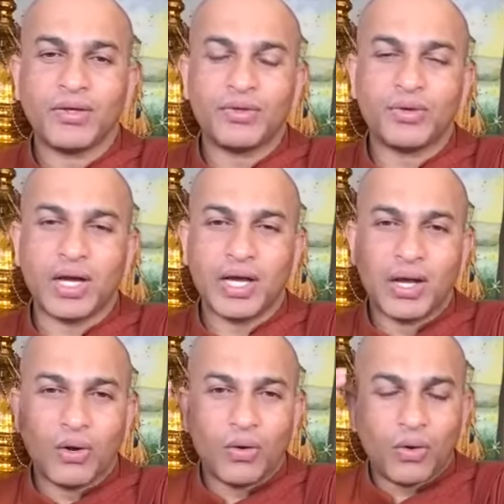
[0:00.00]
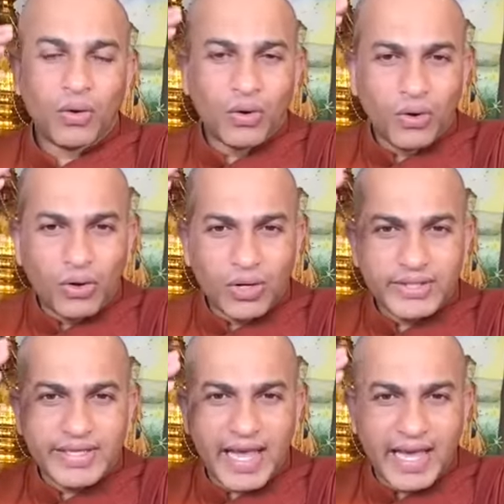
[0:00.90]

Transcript: You are all the